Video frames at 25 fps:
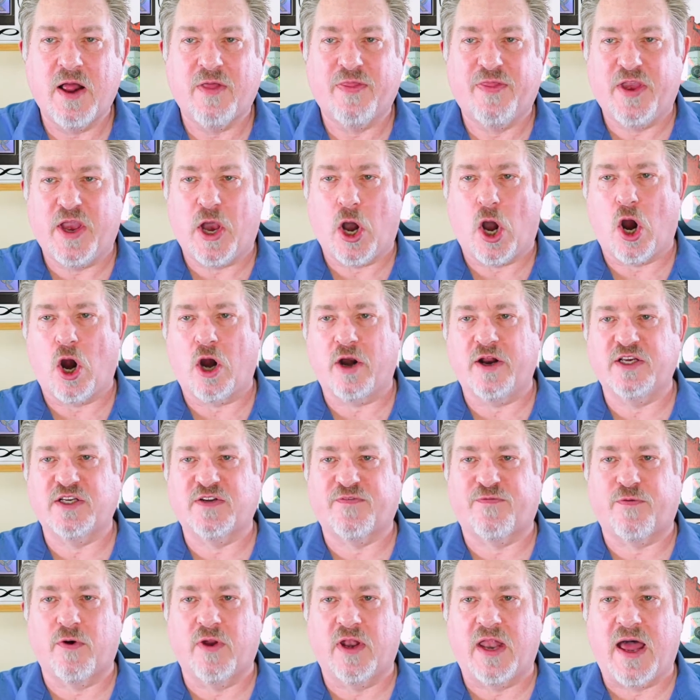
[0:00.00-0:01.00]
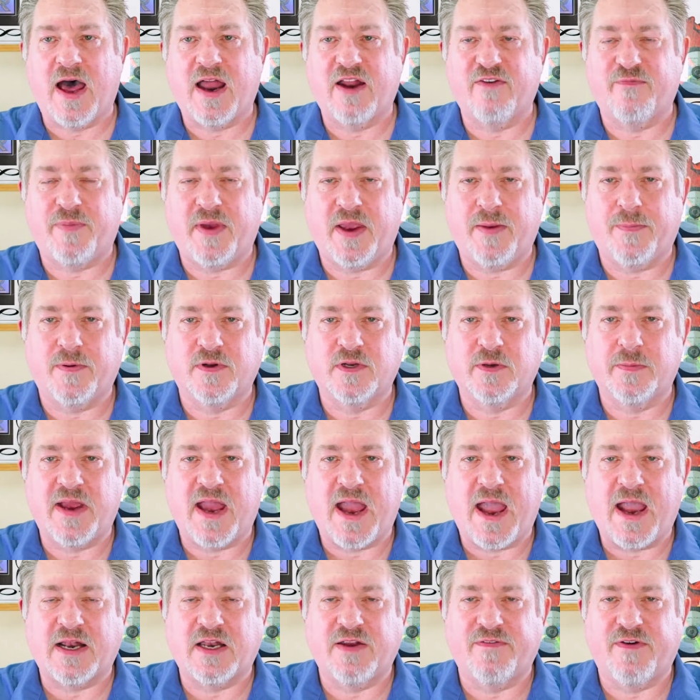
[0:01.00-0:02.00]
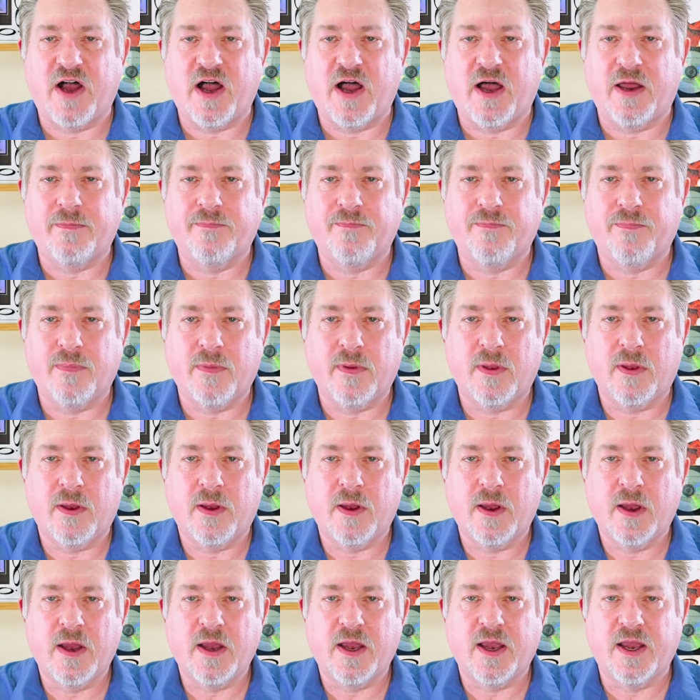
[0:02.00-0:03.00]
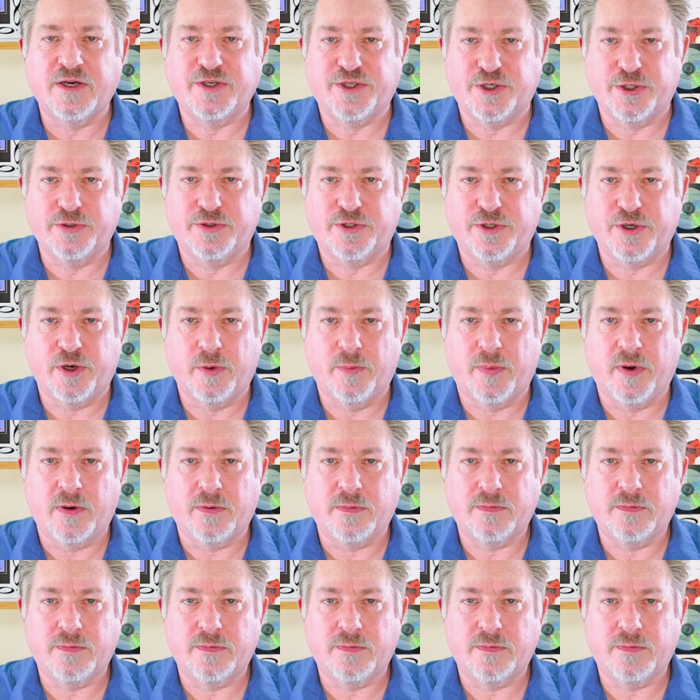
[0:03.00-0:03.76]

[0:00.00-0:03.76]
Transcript: The hardest for a lot of people to be active on is YouTube